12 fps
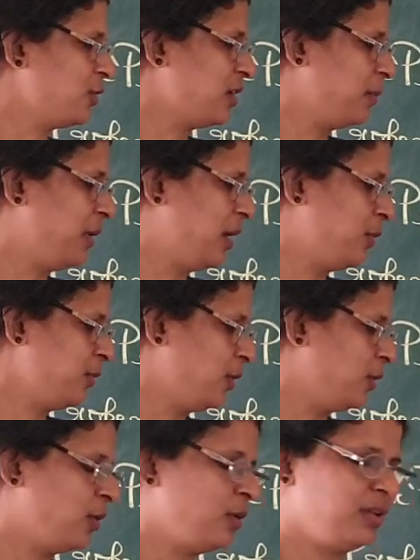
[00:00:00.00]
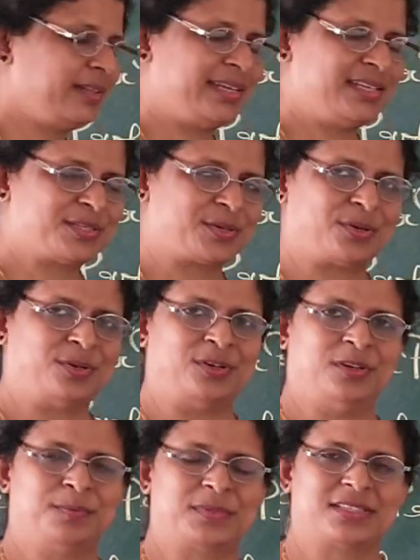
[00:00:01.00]
talk about all these
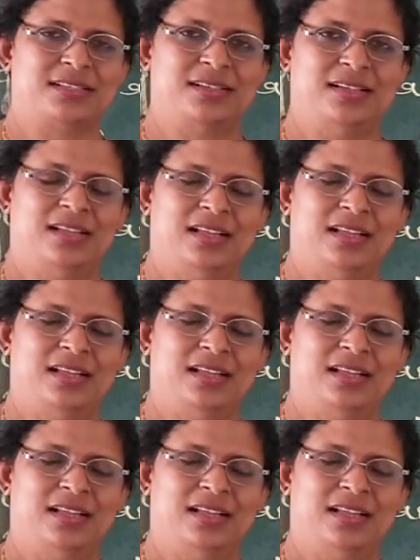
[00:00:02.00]
crops,